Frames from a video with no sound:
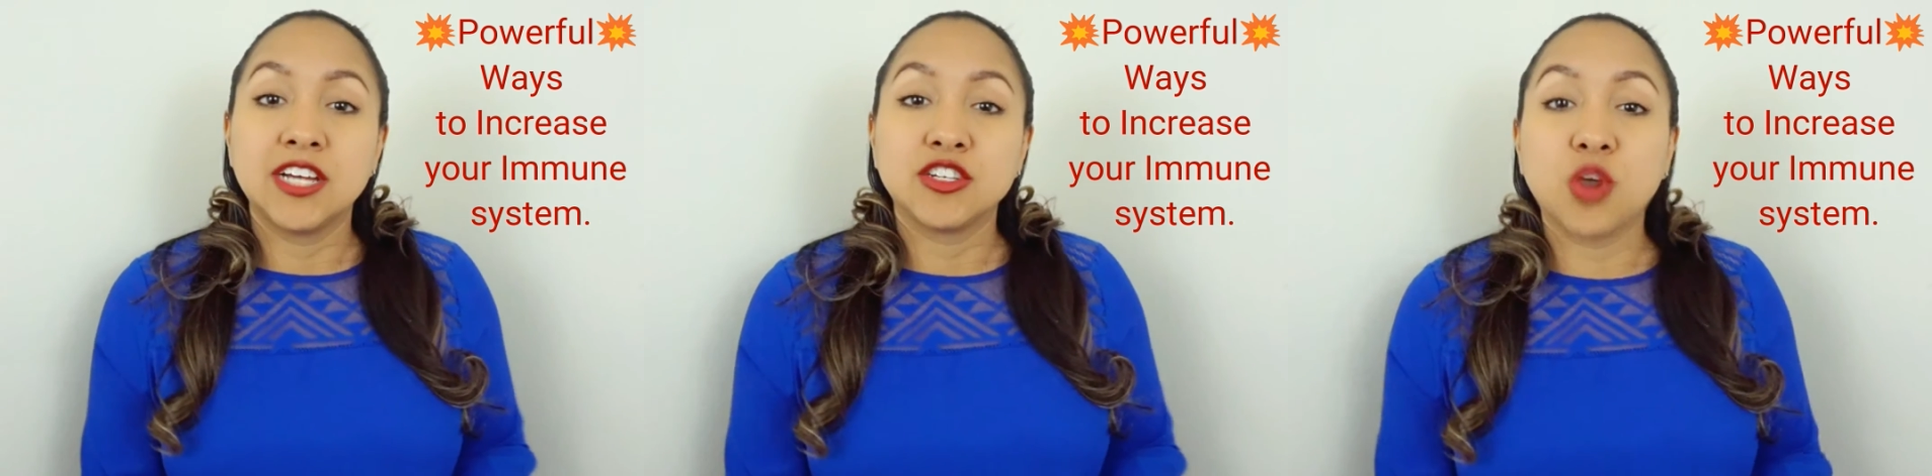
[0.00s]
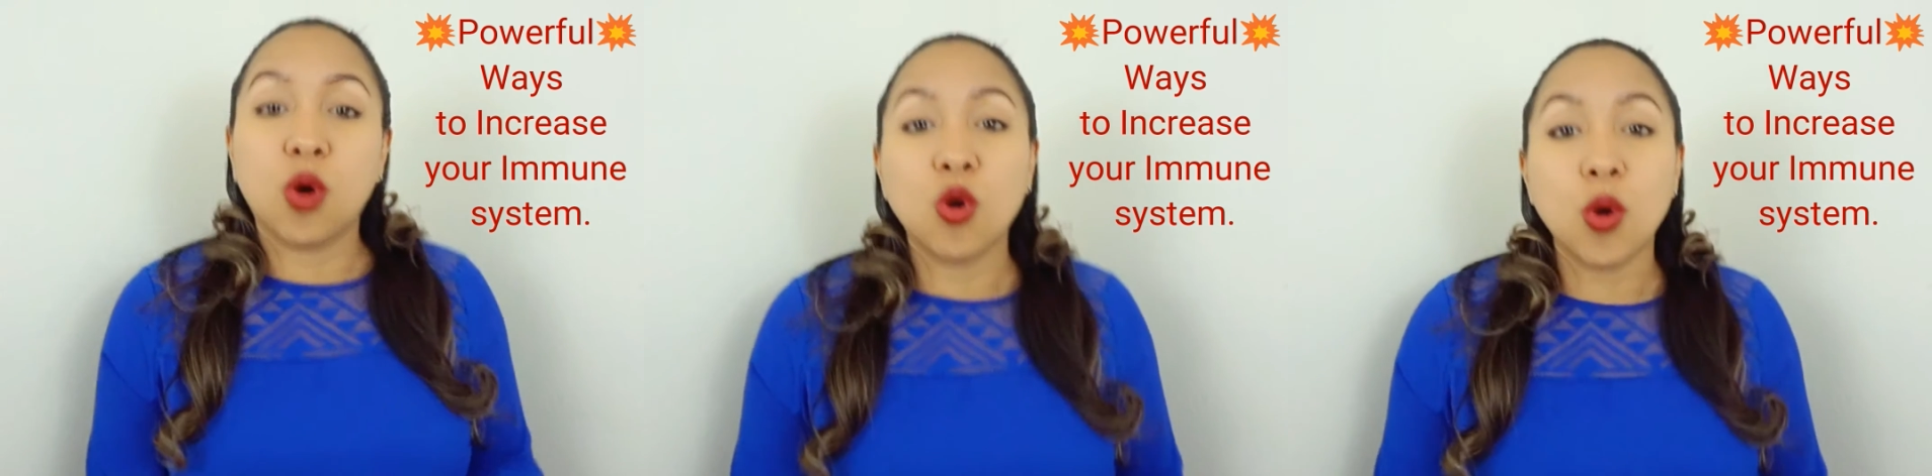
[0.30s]

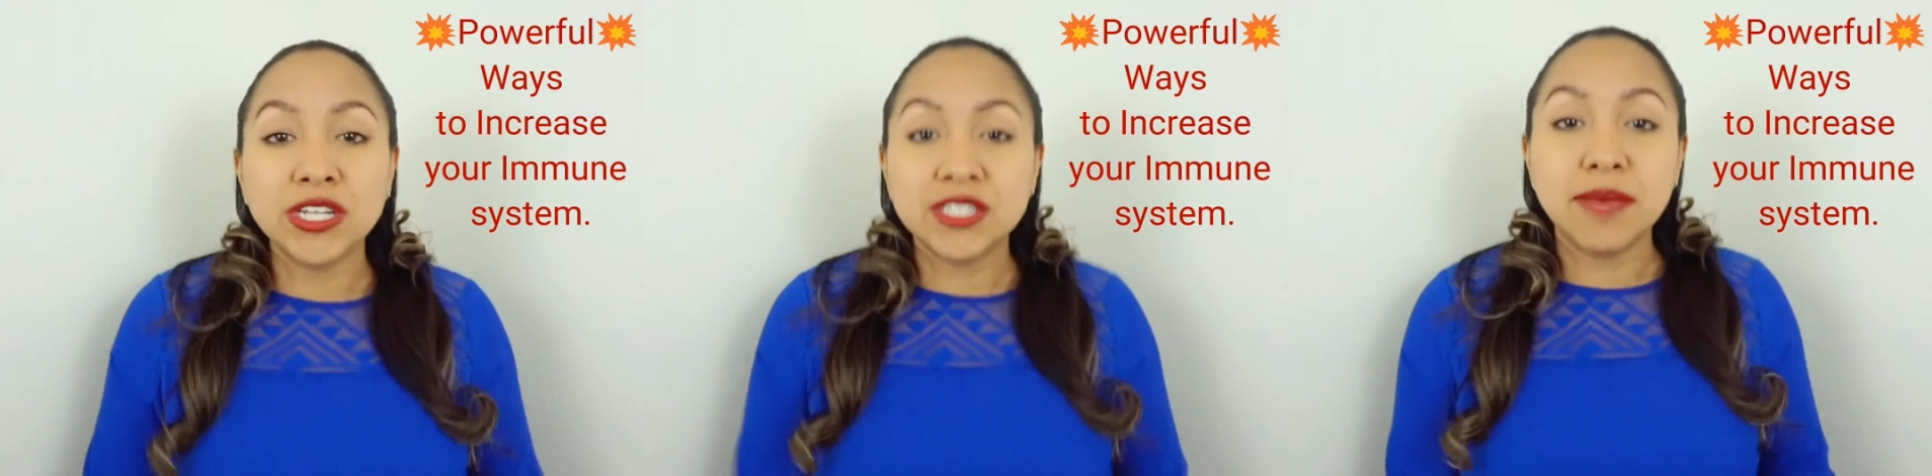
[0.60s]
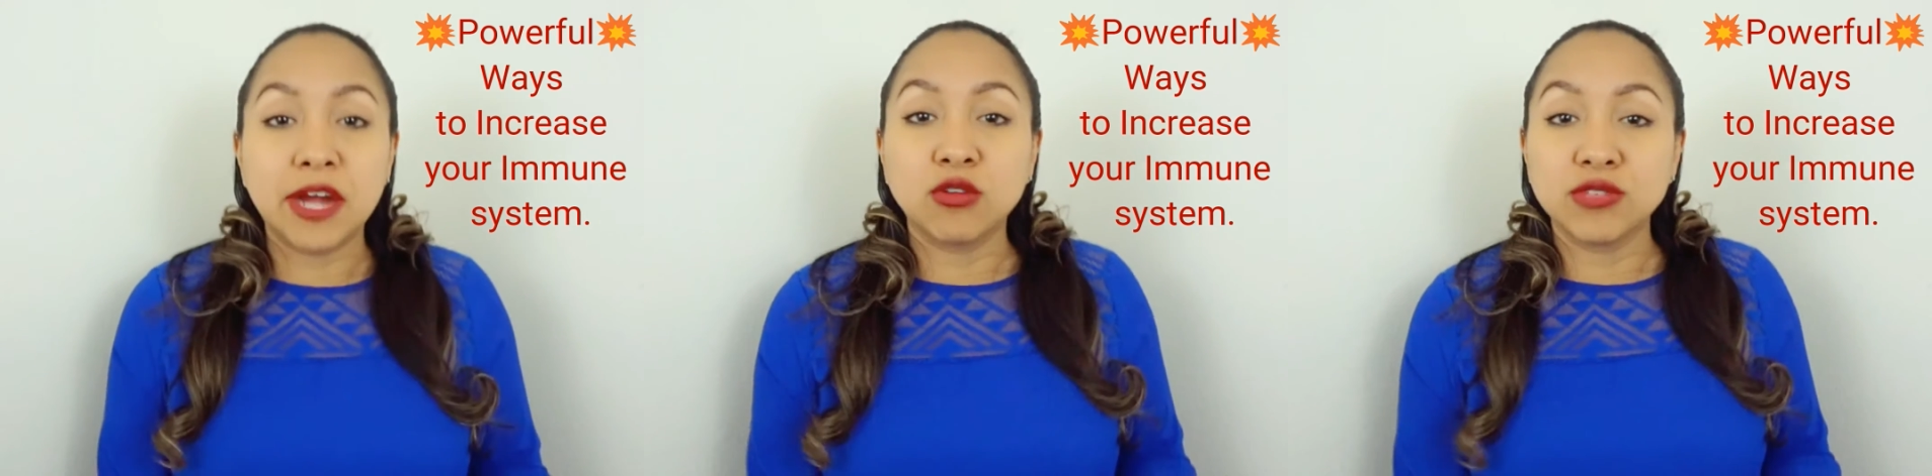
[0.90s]
So according to
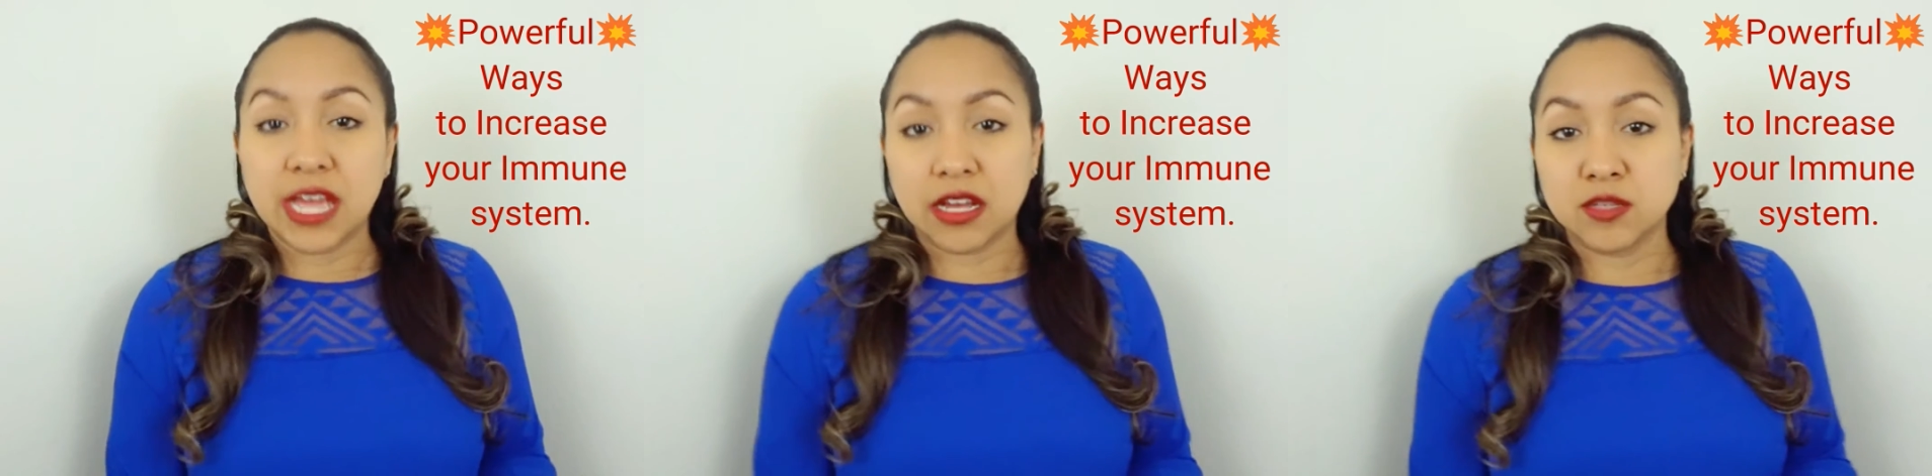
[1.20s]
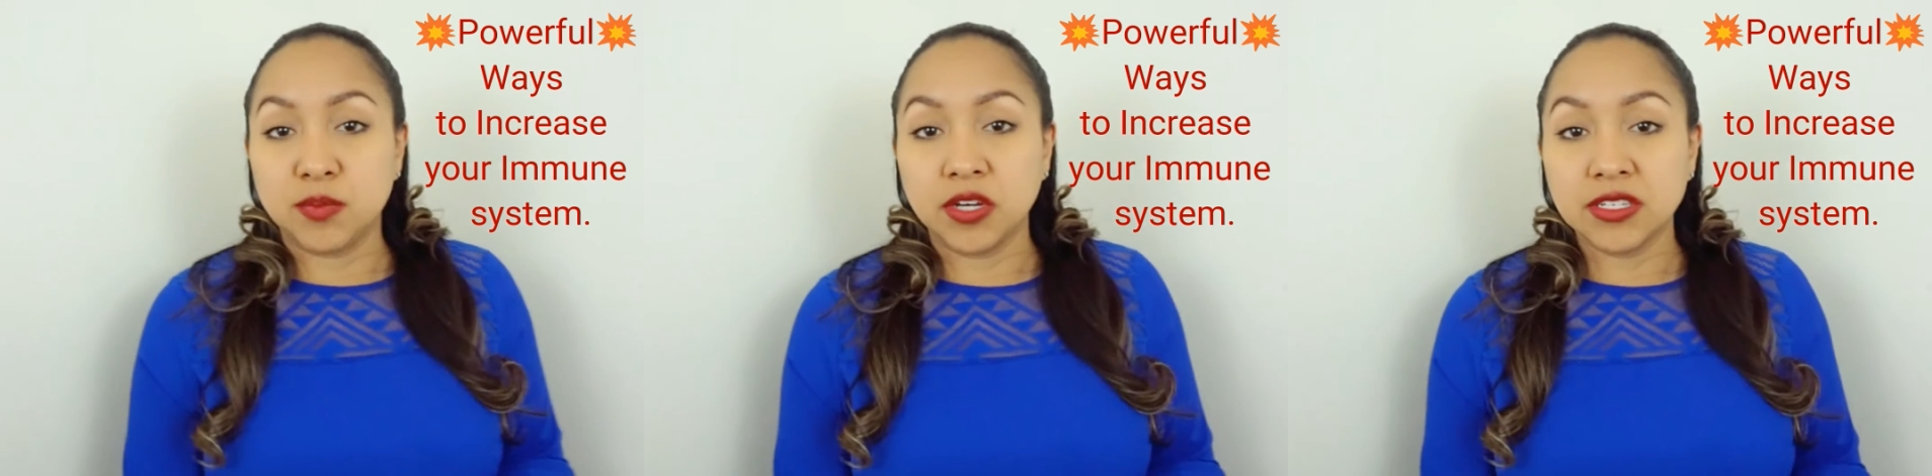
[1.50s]
medical
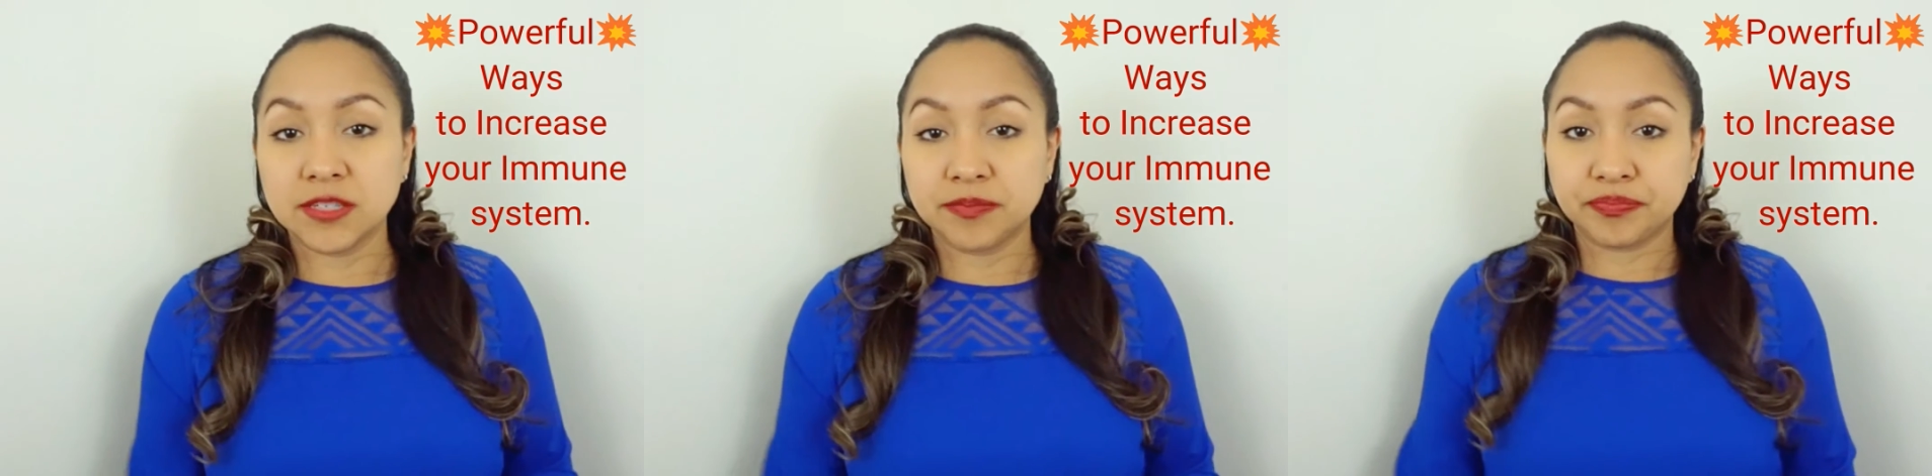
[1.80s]
textbooks,